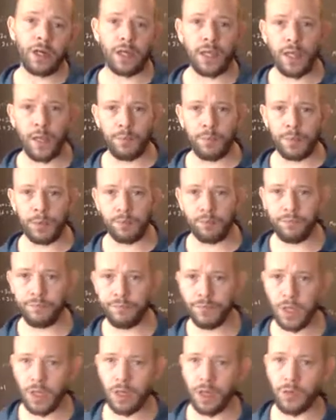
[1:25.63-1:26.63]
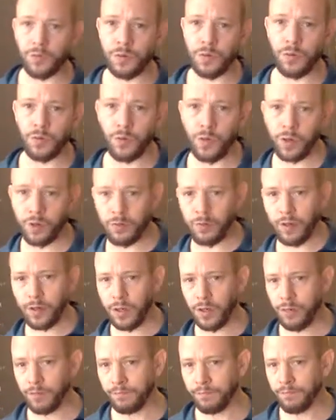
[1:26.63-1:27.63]
camping, doing work around
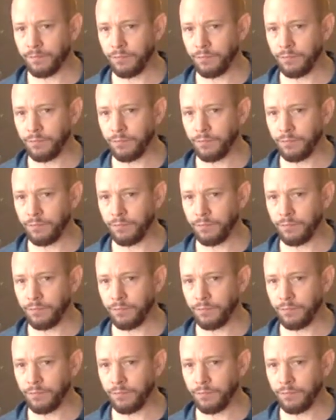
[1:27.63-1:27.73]
here,